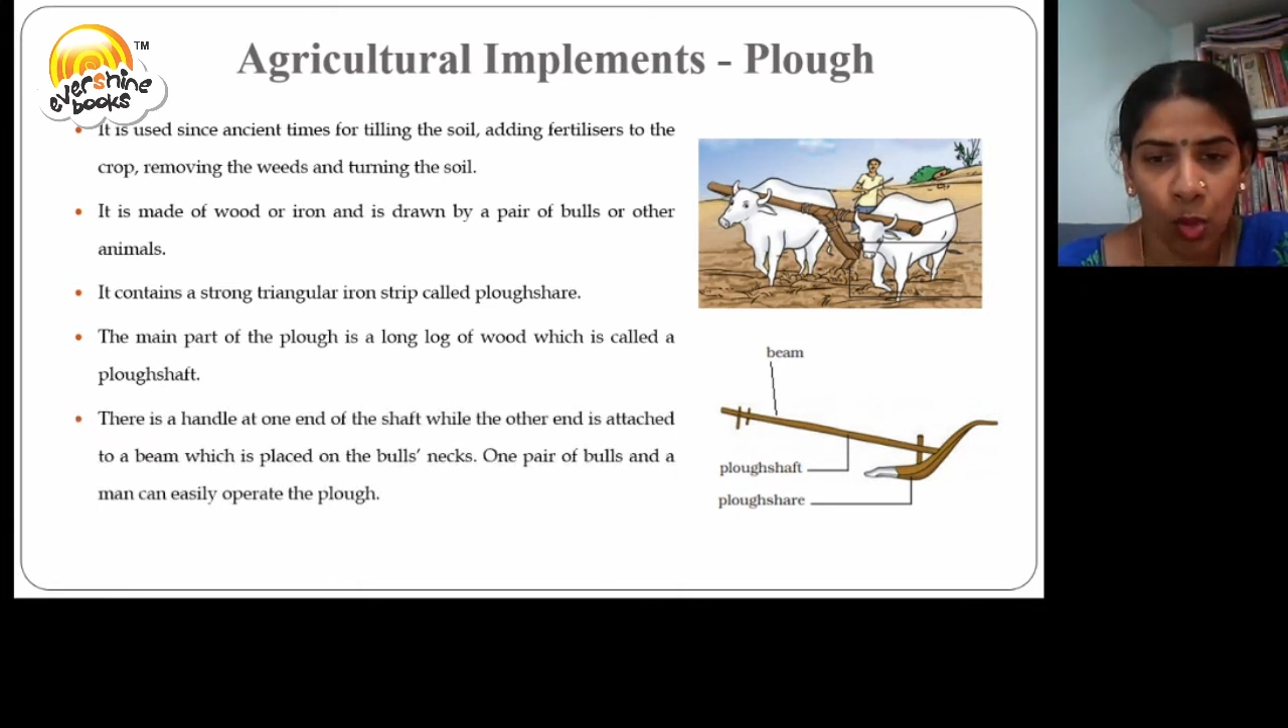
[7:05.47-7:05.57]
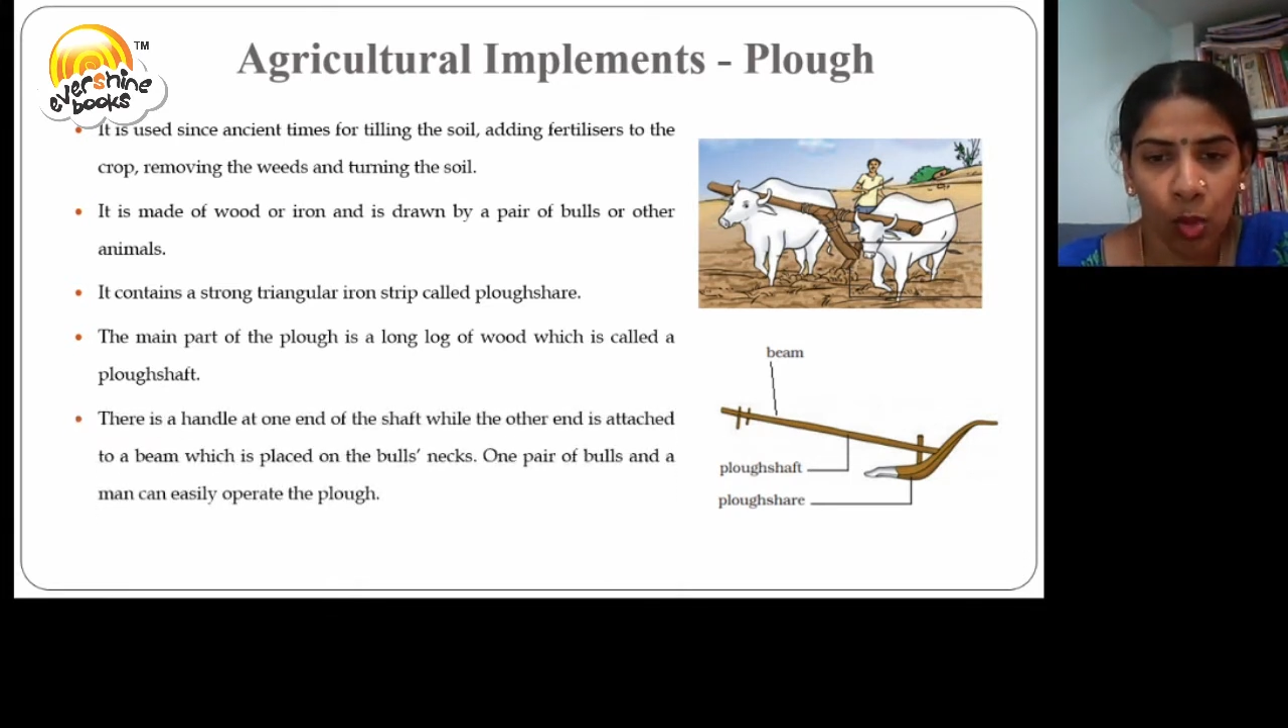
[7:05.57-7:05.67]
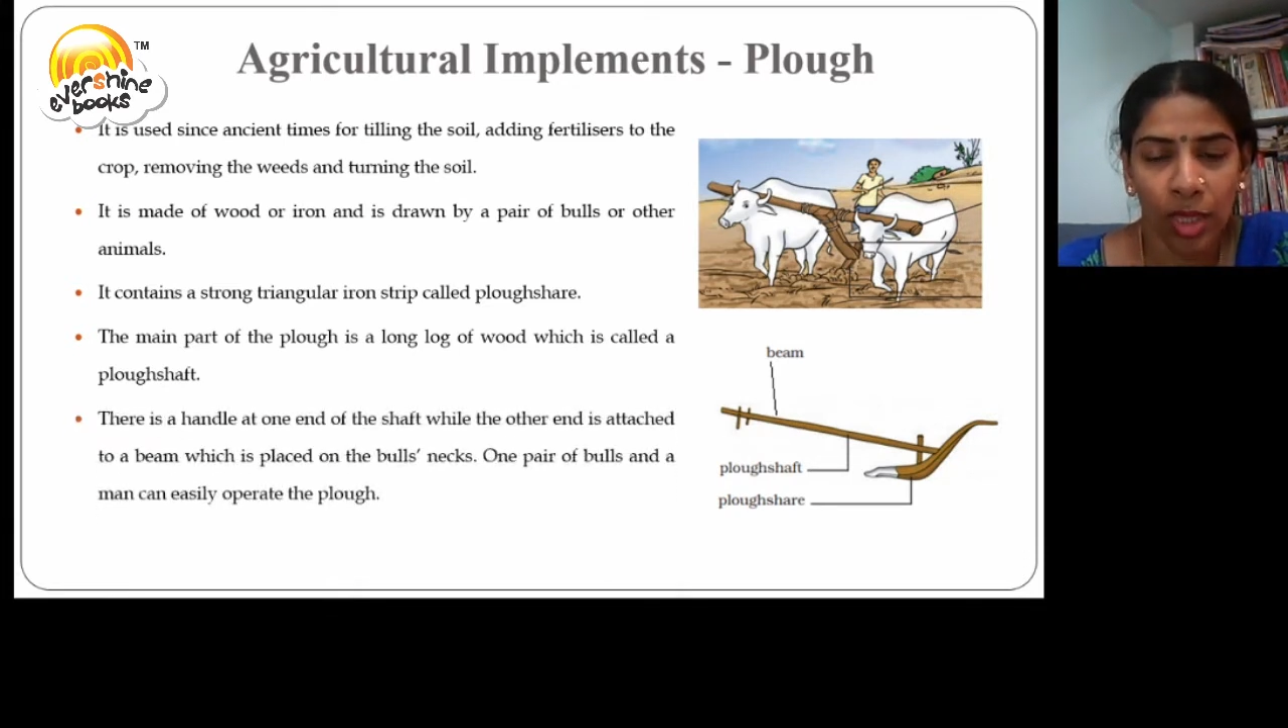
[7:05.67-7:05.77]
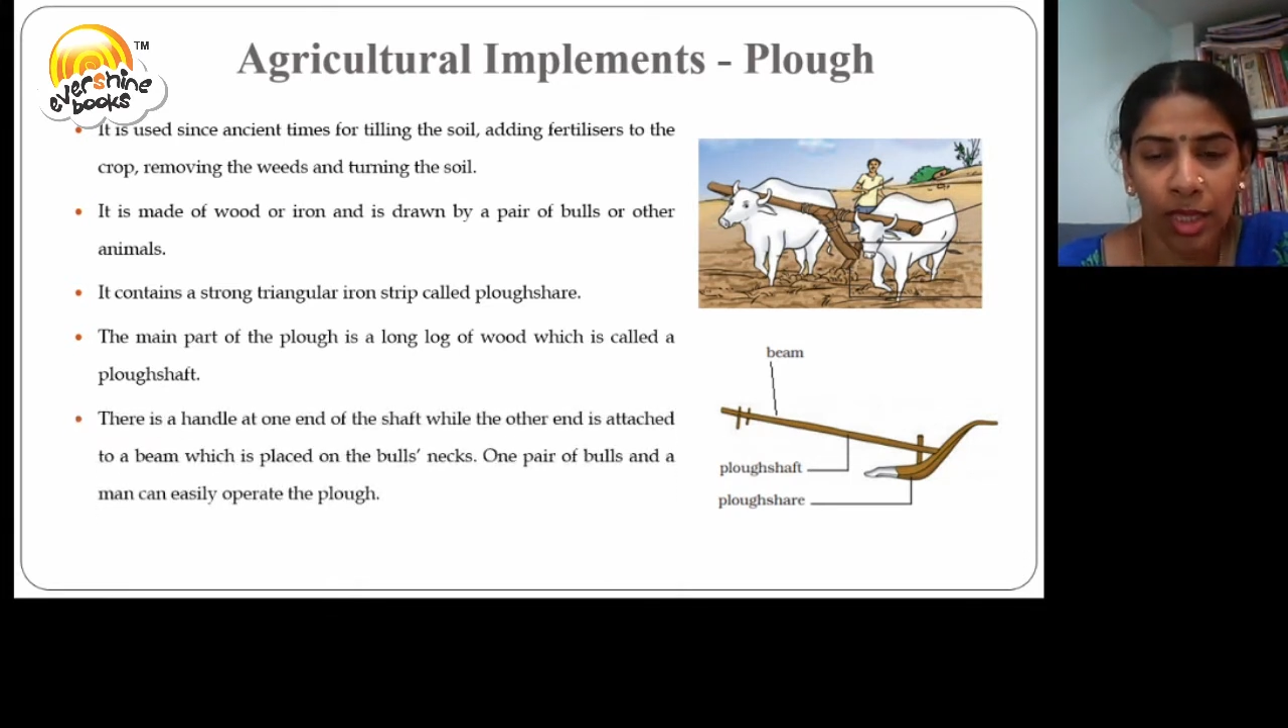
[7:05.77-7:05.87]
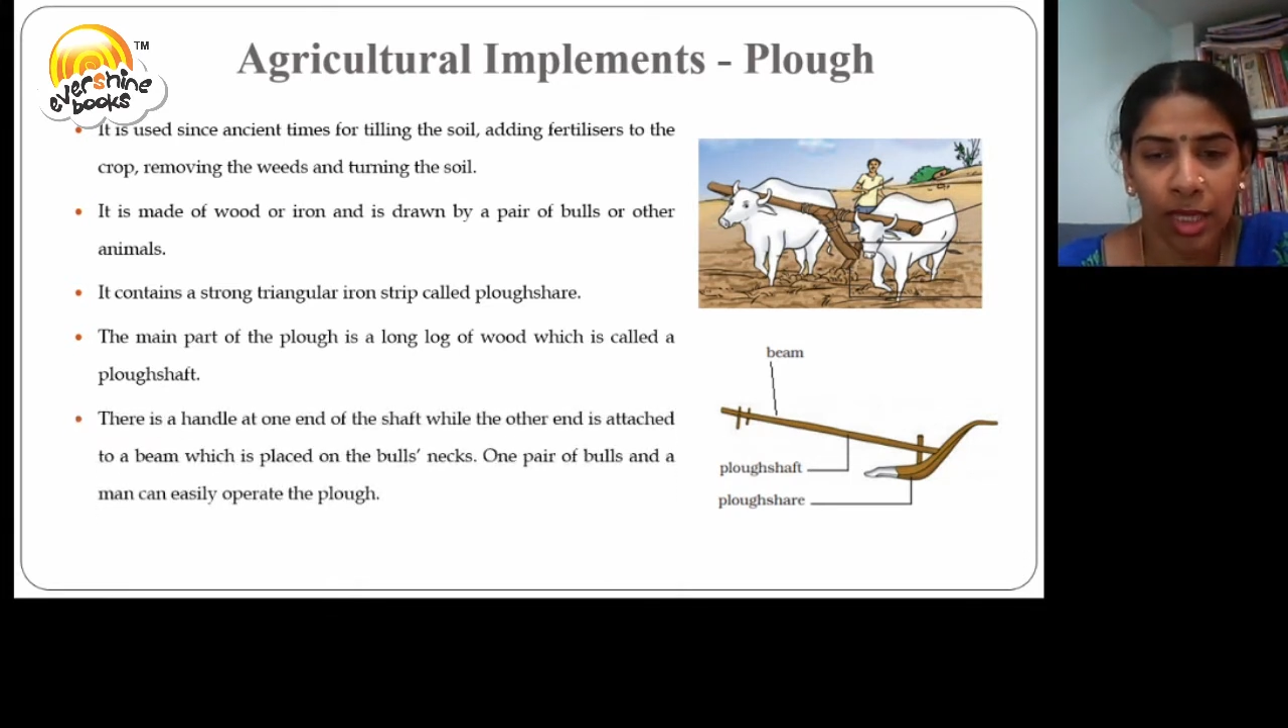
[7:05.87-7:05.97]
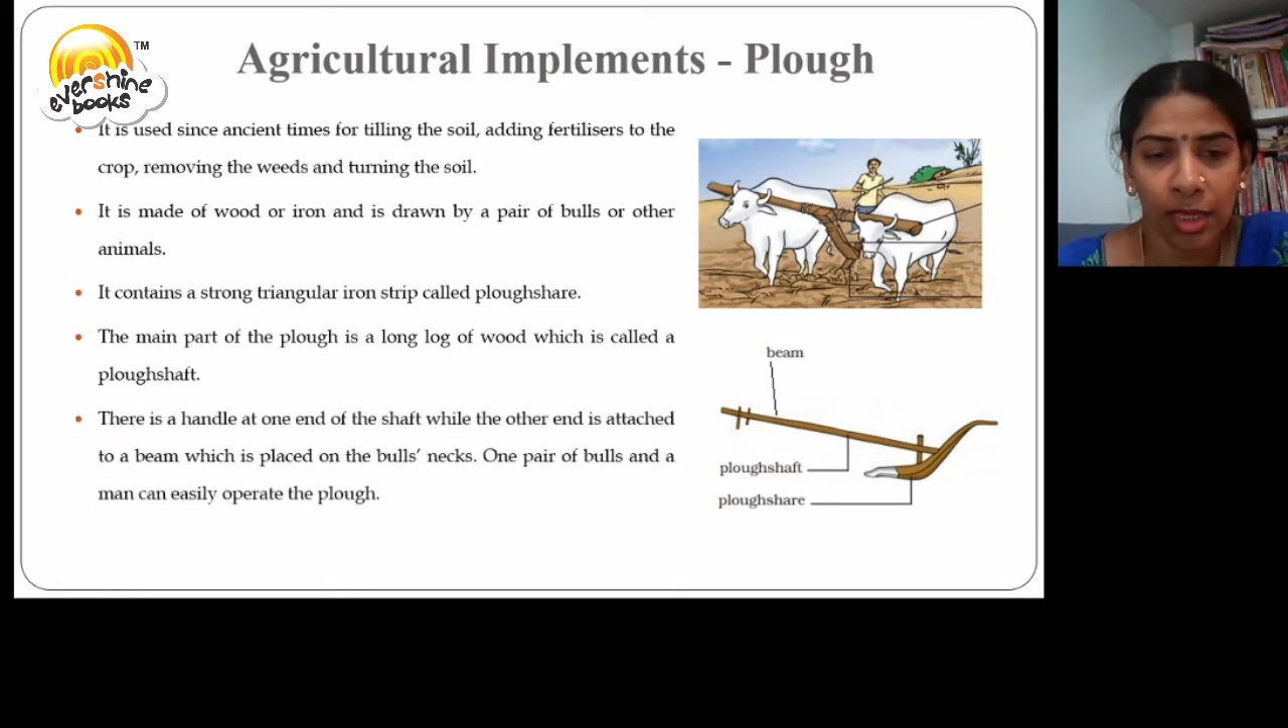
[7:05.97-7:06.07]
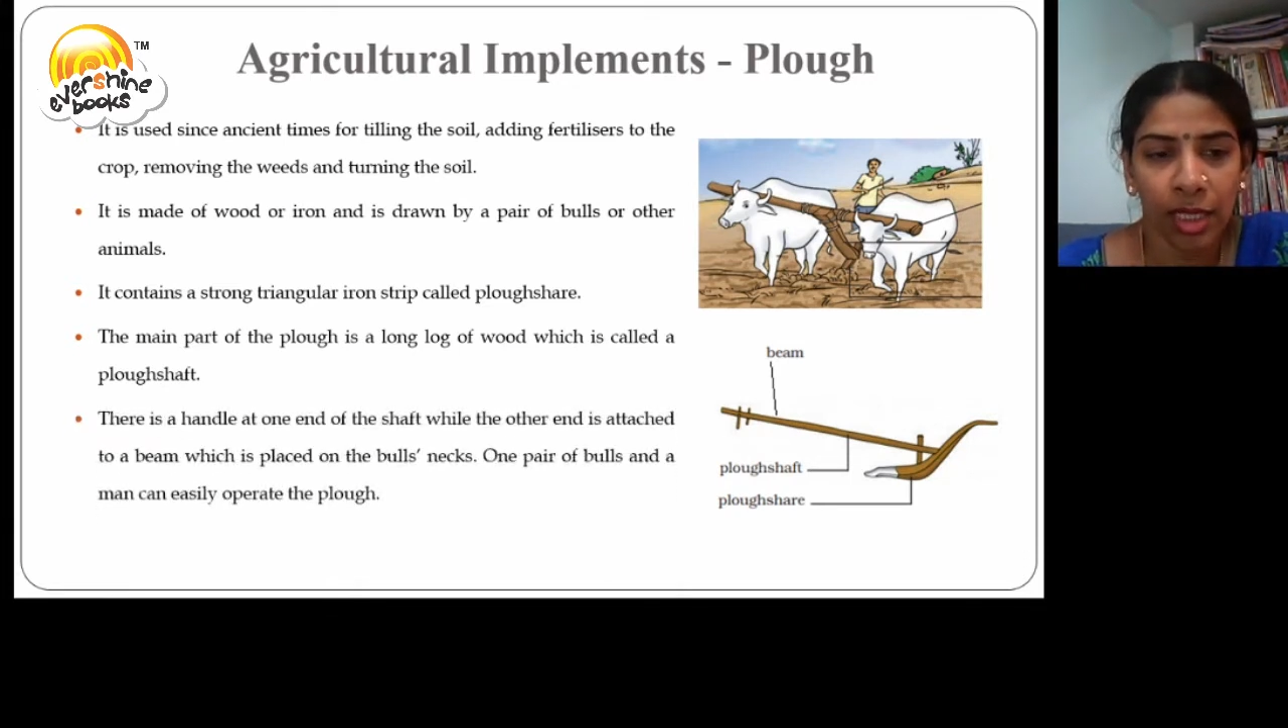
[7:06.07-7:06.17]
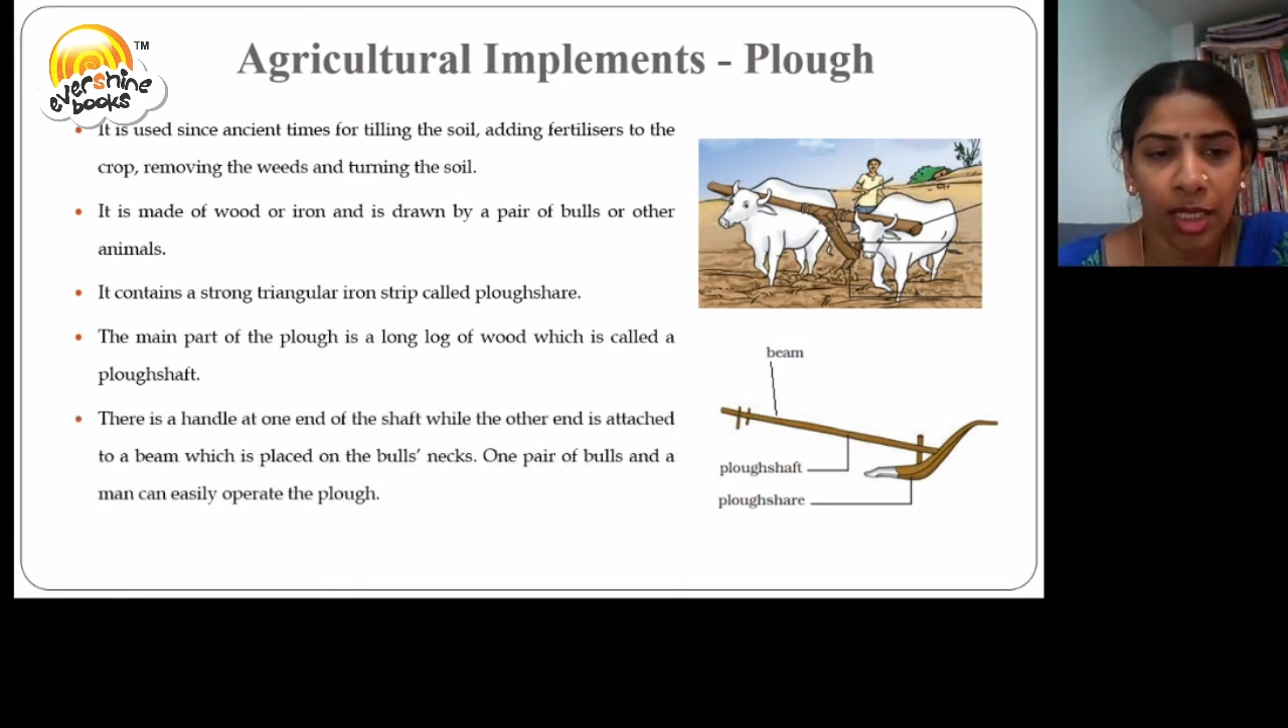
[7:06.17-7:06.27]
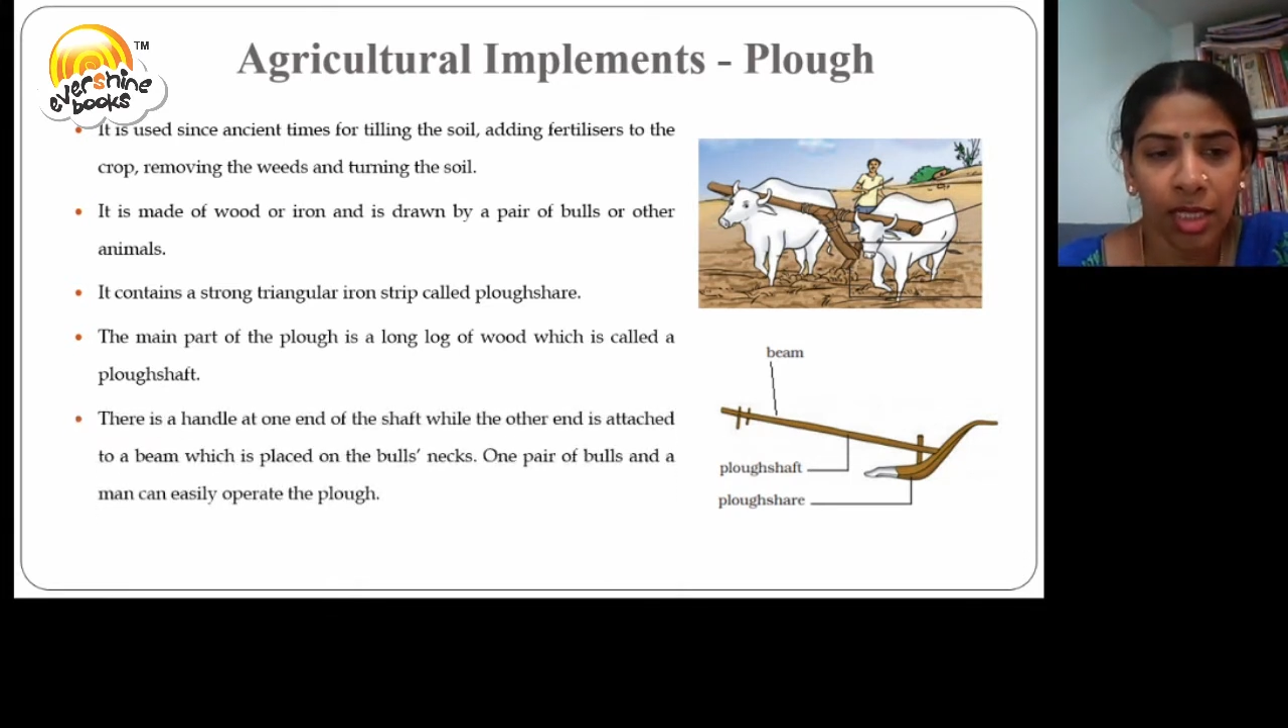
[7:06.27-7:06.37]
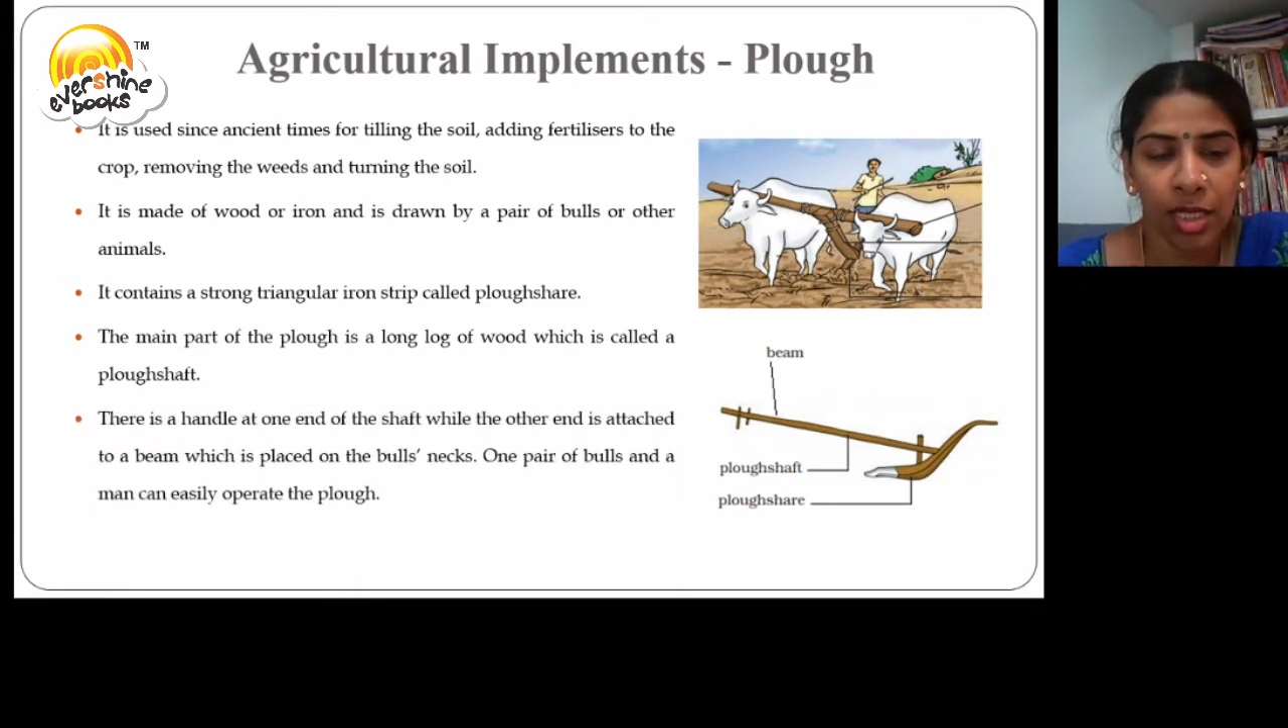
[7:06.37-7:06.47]
while the other
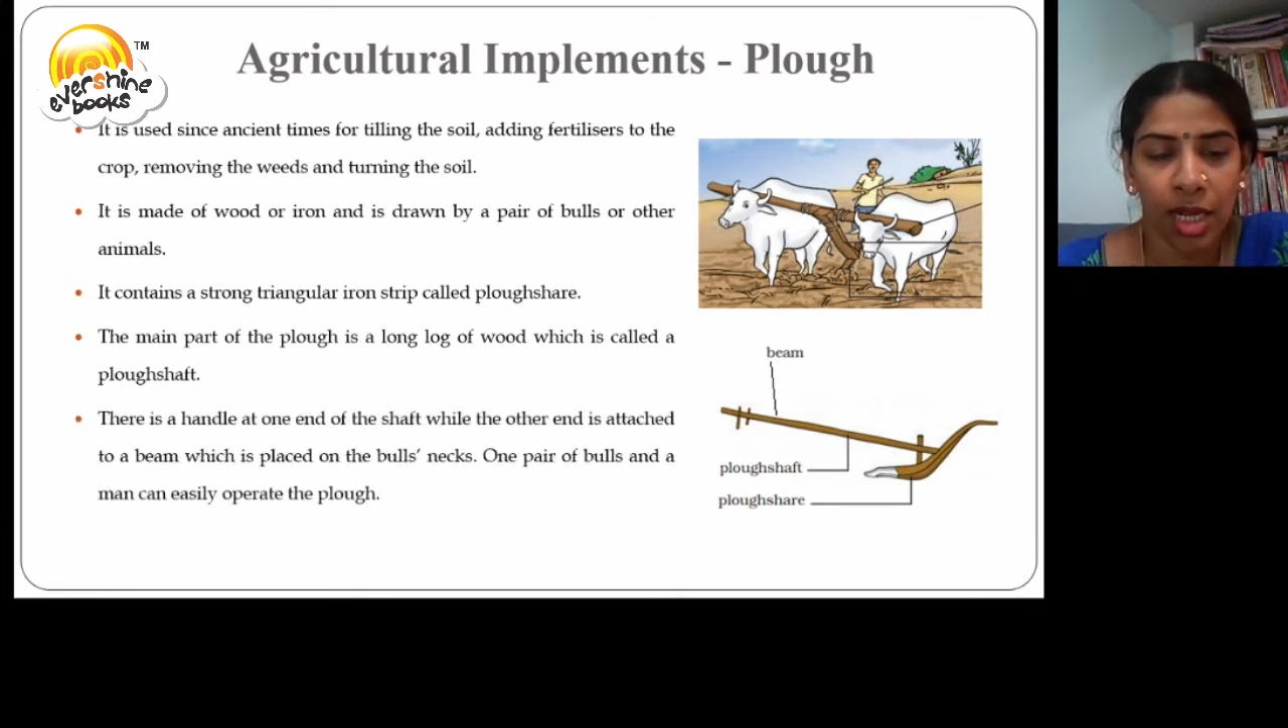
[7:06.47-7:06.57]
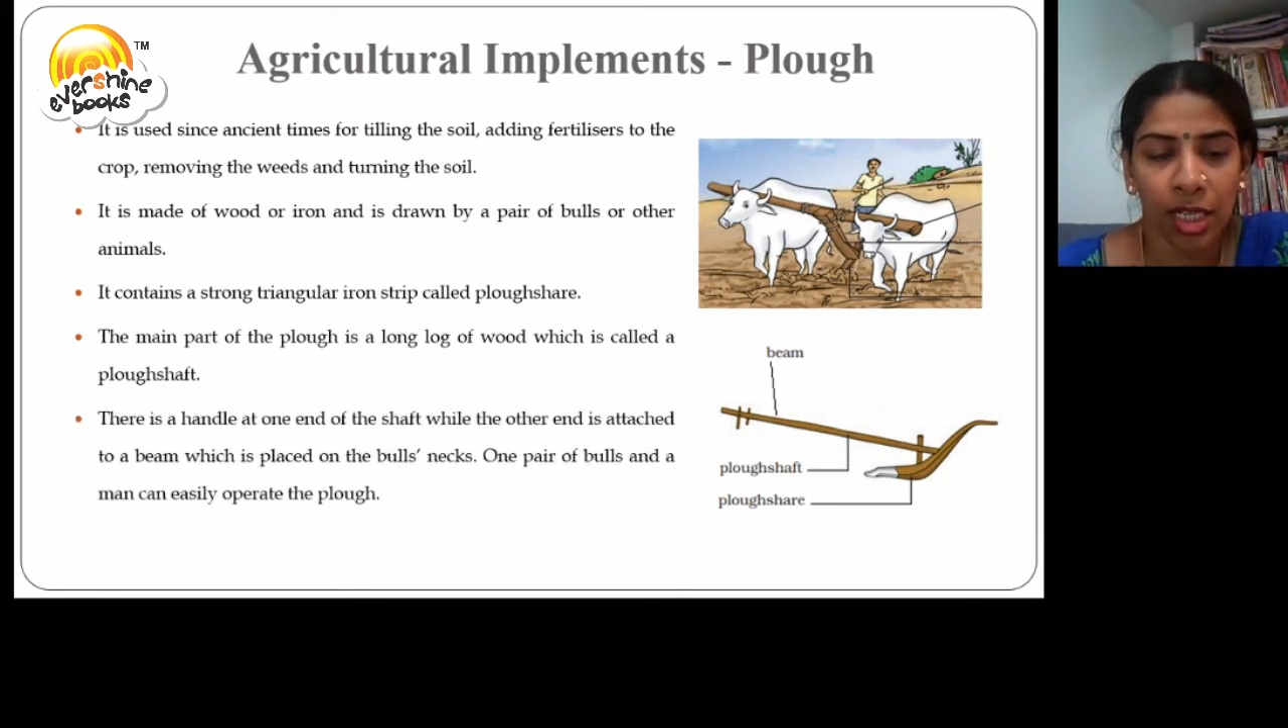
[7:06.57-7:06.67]
end is